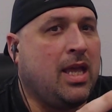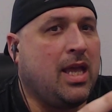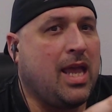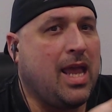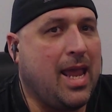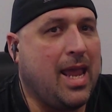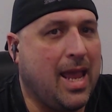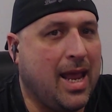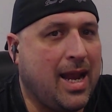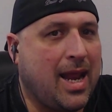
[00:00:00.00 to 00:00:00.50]

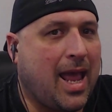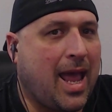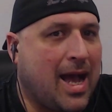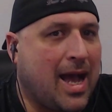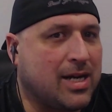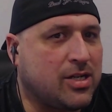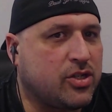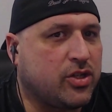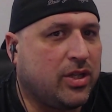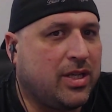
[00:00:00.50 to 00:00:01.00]
It
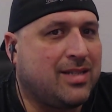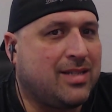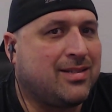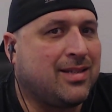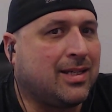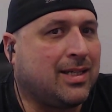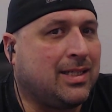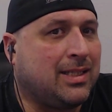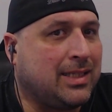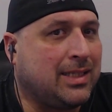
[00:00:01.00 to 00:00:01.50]
actually is a
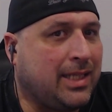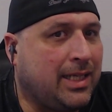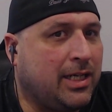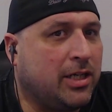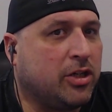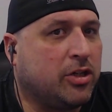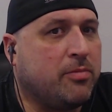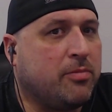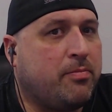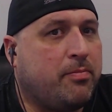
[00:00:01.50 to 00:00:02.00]

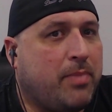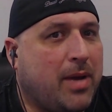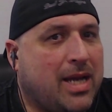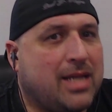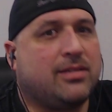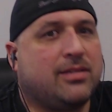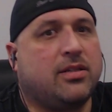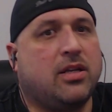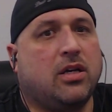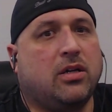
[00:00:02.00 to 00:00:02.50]
cleaner
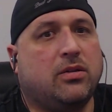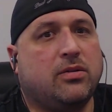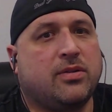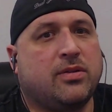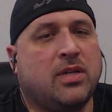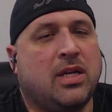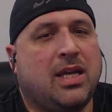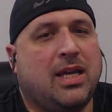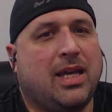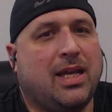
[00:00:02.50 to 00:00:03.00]
bass note.
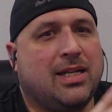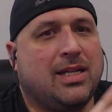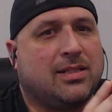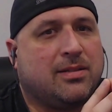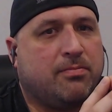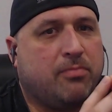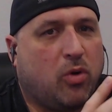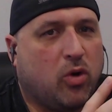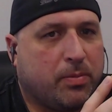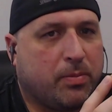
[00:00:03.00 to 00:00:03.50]
It is
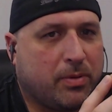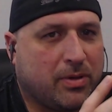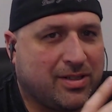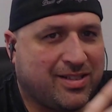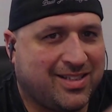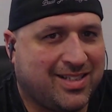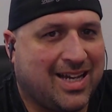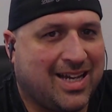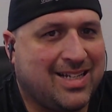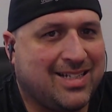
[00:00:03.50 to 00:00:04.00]
more
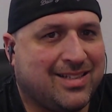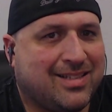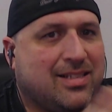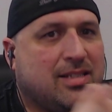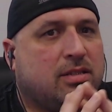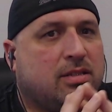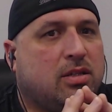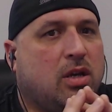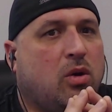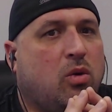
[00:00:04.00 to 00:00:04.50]
precise.
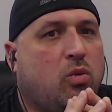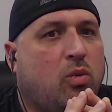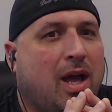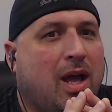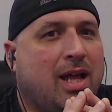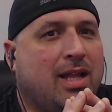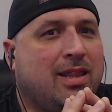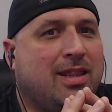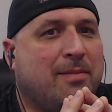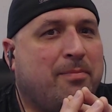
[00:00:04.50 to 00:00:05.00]
So
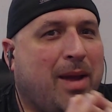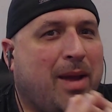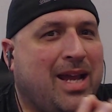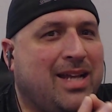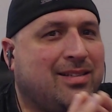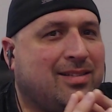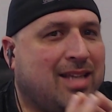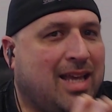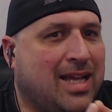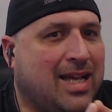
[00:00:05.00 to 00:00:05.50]
when the
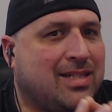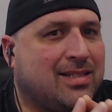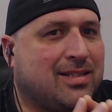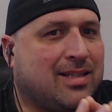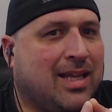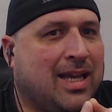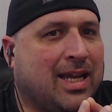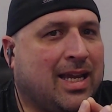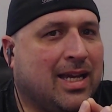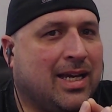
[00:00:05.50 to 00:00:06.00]
bass hits
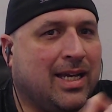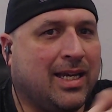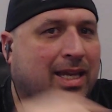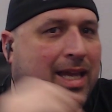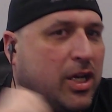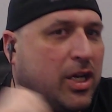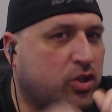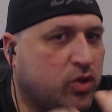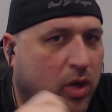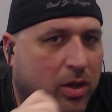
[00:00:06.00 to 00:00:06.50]
like a
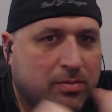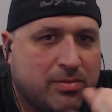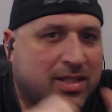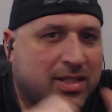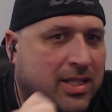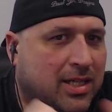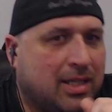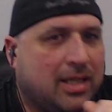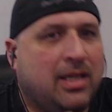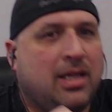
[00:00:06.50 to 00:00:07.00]
kick drums
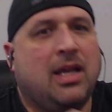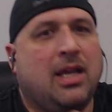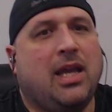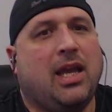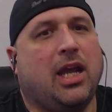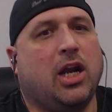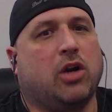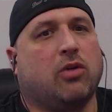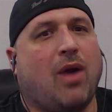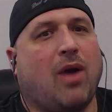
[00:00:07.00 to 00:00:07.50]
in
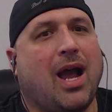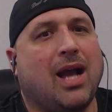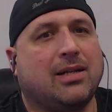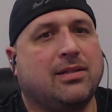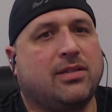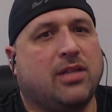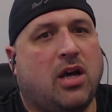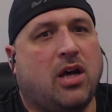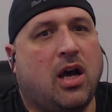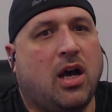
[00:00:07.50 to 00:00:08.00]
a rock
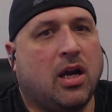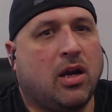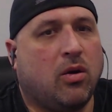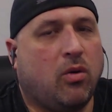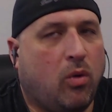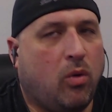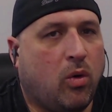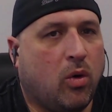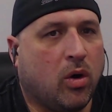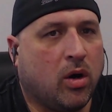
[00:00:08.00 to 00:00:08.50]
song,
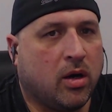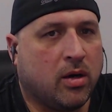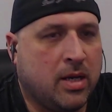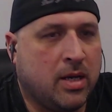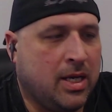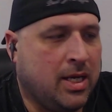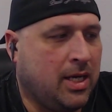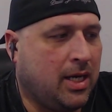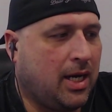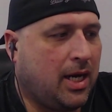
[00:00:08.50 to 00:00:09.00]
or
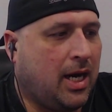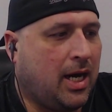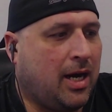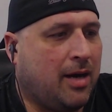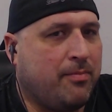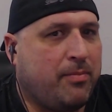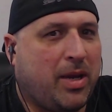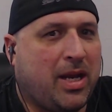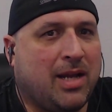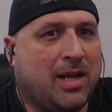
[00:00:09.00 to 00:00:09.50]

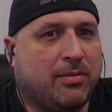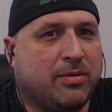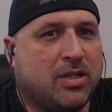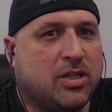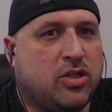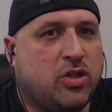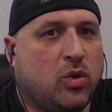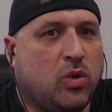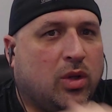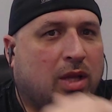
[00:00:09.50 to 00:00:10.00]
being able to
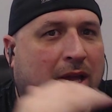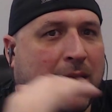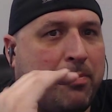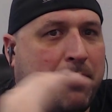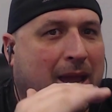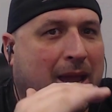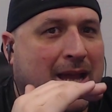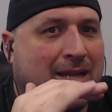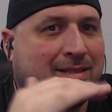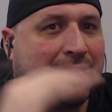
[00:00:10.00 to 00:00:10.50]
do like
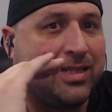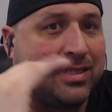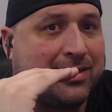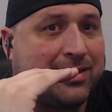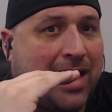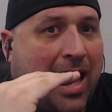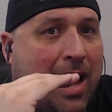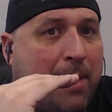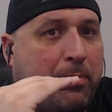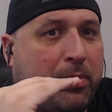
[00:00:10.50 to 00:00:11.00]
bass and
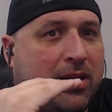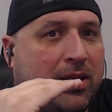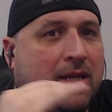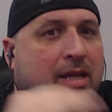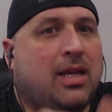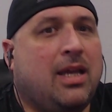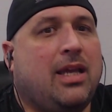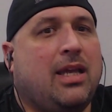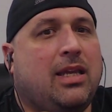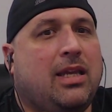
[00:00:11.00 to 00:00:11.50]
stop,
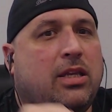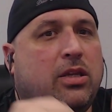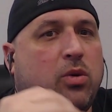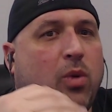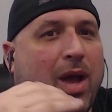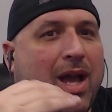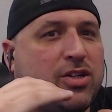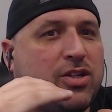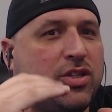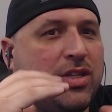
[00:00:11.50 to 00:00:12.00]
you
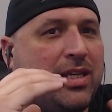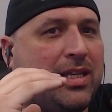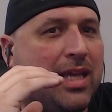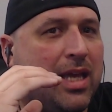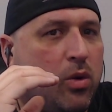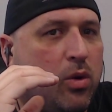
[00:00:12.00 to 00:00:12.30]
actually get